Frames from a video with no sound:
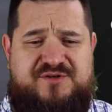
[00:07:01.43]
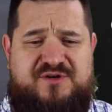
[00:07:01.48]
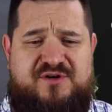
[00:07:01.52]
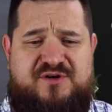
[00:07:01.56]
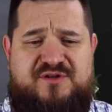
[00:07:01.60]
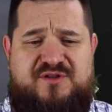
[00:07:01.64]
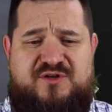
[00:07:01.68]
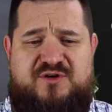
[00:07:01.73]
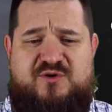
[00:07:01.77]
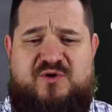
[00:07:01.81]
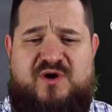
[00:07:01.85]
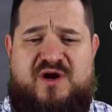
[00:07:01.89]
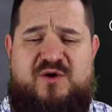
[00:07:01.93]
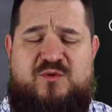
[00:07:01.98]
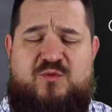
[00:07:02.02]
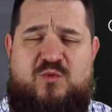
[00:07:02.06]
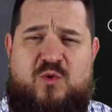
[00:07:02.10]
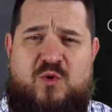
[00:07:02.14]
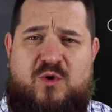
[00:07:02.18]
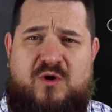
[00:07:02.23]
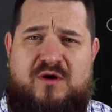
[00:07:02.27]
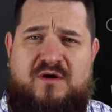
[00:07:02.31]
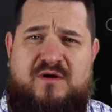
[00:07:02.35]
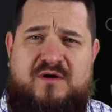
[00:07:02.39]
during the Great
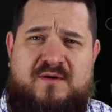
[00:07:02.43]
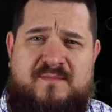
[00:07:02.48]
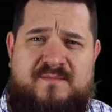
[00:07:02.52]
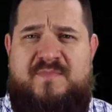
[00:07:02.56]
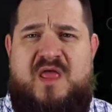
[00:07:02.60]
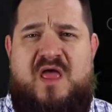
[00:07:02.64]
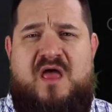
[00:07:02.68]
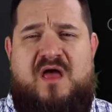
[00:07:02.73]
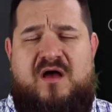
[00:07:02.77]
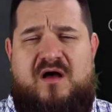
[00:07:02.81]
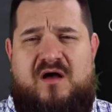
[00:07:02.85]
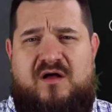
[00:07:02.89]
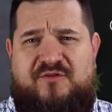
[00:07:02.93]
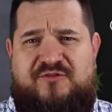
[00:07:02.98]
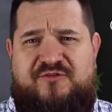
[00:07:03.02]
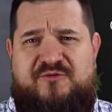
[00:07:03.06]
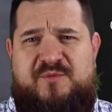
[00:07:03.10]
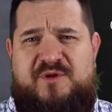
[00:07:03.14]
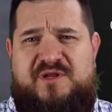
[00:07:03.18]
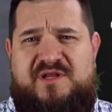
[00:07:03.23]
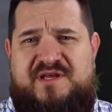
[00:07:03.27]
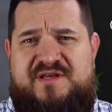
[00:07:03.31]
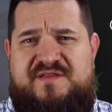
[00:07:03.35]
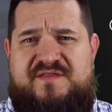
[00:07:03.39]
War.
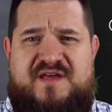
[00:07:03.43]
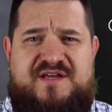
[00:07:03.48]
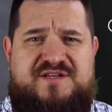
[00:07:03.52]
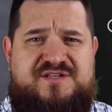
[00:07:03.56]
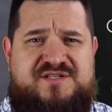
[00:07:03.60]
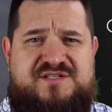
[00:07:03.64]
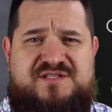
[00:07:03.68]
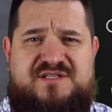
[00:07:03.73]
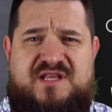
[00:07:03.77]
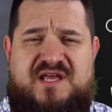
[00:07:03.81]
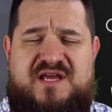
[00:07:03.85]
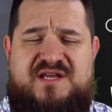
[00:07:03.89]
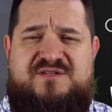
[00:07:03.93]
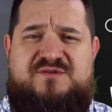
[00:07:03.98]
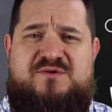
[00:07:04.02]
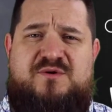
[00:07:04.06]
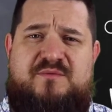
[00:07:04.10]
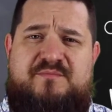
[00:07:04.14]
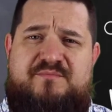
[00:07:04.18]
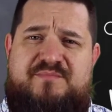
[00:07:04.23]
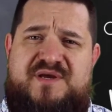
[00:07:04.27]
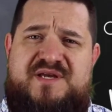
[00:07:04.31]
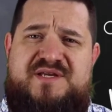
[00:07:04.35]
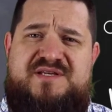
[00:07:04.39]
Ultimately, they just led to
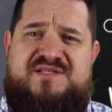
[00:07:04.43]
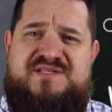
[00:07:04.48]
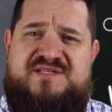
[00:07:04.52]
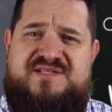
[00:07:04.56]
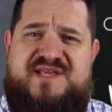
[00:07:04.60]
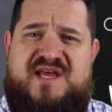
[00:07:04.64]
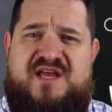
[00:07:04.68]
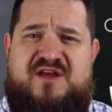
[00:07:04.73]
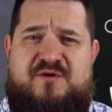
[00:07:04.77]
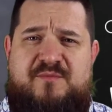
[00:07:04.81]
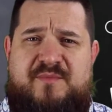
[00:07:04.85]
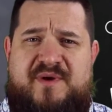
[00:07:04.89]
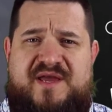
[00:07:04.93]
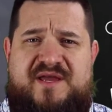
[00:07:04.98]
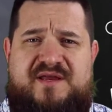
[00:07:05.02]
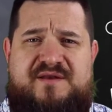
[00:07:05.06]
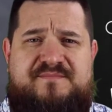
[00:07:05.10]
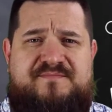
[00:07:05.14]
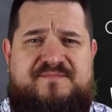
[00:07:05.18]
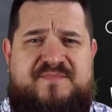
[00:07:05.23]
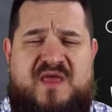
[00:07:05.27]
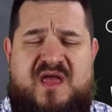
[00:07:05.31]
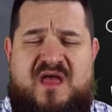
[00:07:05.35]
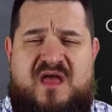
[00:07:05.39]
a big stalemate.
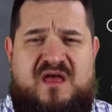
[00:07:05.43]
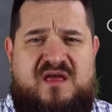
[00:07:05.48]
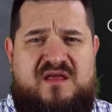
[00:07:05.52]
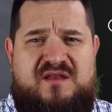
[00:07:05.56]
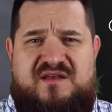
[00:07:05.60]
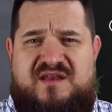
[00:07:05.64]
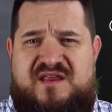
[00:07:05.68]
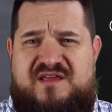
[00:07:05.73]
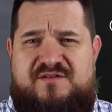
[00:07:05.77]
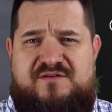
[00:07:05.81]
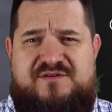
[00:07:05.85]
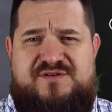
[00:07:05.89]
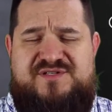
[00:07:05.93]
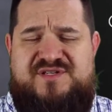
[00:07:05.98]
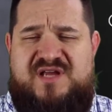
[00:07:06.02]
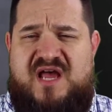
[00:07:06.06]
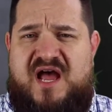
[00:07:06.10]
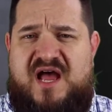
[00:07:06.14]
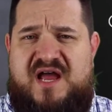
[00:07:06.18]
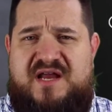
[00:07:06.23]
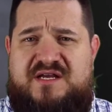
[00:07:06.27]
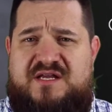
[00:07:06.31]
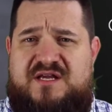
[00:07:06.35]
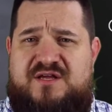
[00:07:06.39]
Neither
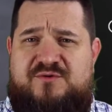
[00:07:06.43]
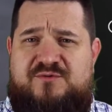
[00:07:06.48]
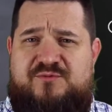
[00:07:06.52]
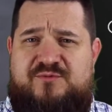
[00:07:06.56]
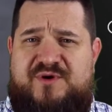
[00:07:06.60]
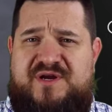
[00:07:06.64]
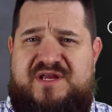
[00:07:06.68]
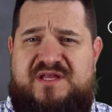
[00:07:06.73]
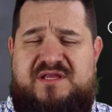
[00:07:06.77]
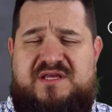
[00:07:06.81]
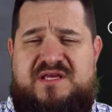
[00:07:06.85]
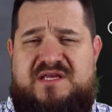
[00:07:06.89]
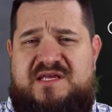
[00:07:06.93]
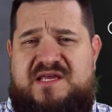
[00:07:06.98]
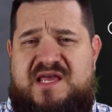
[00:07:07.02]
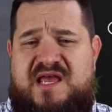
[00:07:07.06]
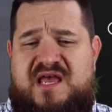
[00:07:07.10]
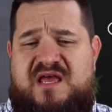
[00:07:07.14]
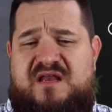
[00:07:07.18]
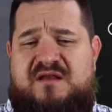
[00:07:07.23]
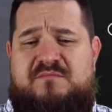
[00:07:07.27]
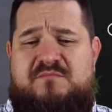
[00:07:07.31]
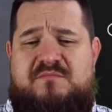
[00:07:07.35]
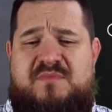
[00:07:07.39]
side could really
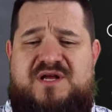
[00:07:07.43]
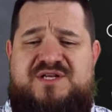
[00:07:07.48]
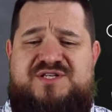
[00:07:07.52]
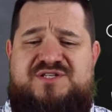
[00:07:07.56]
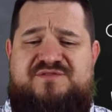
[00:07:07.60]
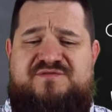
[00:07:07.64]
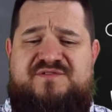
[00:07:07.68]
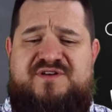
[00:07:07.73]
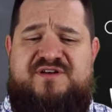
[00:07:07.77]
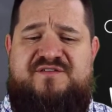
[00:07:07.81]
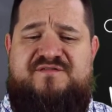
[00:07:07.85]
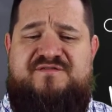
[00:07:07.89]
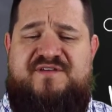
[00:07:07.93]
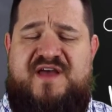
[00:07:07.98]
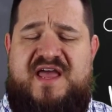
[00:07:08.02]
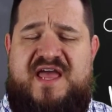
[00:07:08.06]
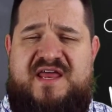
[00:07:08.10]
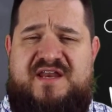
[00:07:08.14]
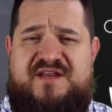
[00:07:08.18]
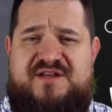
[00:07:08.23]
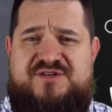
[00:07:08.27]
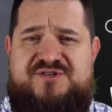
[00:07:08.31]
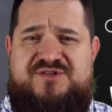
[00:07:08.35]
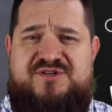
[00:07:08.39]
get much of an
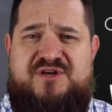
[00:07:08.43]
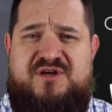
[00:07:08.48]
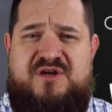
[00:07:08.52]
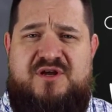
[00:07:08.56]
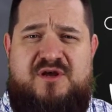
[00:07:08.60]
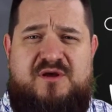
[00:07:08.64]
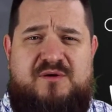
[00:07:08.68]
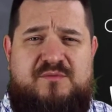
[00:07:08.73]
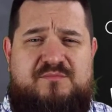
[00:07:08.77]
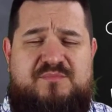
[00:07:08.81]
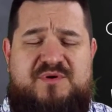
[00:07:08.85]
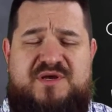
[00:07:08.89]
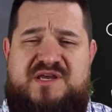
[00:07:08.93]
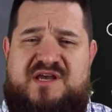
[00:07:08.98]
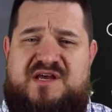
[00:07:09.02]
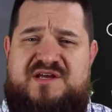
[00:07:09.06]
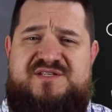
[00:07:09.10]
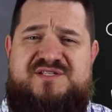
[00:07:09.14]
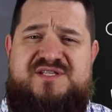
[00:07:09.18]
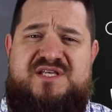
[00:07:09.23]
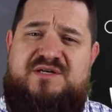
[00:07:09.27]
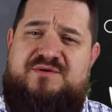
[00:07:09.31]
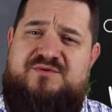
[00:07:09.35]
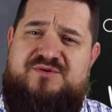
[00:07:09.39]
advantage
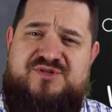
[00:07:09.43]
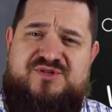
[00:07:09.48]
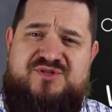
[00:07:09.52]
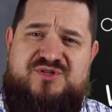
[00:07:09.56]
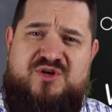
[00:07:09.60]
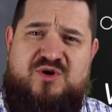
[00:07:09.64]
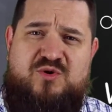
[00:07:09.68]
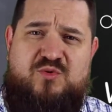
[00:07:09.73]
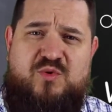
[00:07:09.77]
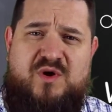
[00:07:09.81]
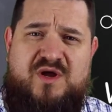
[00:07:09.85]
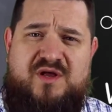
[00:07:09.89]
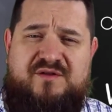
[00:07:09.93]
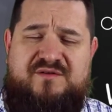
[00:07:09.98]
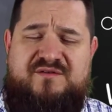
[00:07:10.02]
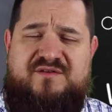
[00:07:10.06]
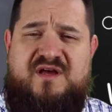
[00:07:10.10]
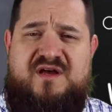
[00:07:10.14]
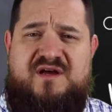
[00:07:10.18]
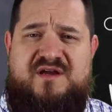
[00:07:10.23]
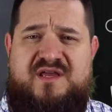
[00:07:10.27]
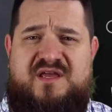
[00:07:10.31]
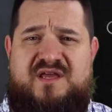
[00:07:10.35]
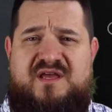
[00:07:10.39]
because they were so well
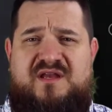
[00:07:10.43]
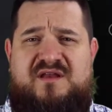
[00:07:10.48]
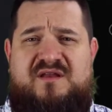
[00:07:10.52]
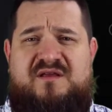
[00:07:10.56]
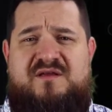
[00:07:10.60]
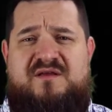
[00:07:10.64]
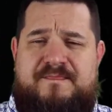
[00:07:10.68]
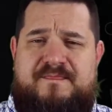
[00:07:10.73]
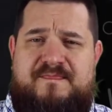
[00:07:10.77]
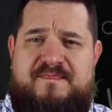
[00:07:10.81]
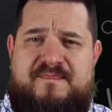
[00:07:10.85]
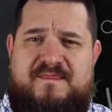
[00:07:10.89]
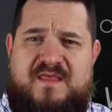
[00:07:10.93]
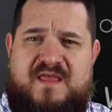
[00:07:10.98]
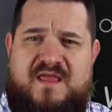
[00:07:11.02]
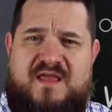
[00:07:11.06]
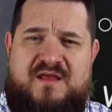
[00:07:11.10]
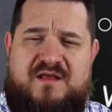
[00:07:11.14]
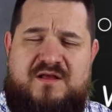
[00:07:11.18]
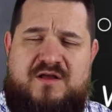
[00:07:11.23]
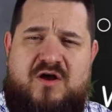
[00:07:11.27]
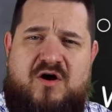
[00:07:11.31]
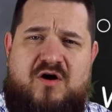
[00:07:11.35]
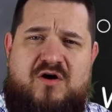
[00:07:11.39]
dug in.
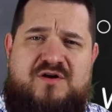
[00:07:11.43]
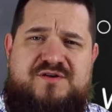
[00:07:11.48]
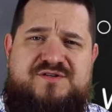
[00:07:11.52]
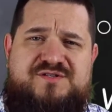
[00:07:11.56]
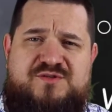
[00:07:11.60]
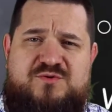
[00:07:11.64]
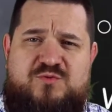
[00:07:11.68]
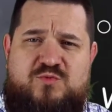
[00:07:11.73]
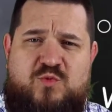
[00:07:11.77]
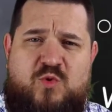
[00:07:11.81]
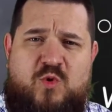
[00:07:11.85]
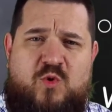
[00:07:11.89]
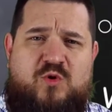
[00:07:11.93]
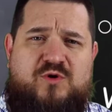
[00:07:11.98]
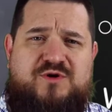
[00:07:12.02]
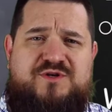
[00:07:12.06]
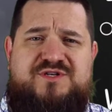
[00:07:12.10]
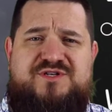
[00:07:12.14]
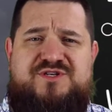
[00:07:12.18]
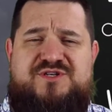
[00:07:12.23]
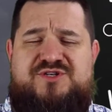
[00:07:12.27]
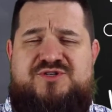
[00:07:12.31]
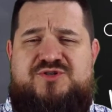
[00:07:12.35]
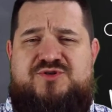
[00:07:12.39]
It caused the war
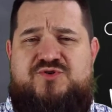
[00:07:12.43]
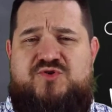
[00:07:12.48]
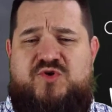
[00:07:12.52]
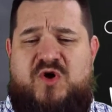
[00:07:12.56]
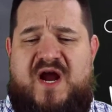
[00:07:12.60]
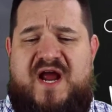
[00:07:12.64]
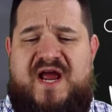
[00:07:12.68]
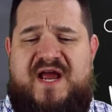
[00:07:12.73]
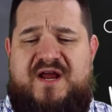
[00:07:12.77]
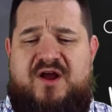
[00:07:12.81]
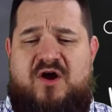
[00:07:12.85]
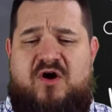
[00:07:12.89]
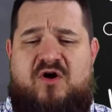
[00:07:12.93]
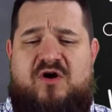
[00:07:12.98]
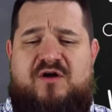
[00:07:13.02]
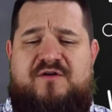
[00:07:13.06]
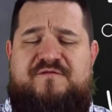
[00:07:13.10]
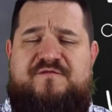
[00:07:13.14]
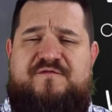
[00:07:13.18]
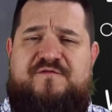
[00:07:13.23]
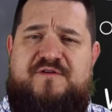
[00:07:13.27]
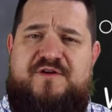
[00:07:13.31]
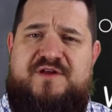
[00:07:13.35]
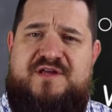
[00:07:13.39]
to just drag on
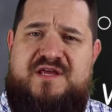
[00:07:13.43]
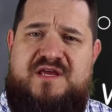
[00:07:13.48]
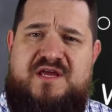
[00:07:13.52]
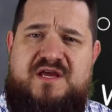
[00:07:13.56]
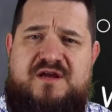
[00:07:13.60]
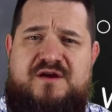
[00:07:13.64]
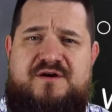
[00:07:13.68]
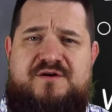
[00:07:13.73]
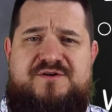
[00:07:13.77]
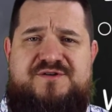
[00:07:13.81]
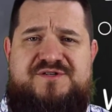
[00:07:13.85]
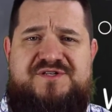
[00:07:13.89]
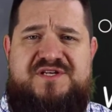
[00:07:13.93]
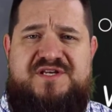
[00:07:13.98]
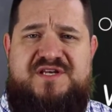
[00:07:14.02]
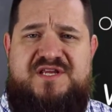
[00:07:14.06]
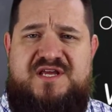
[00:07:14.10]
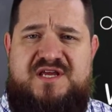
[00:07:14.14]
for years and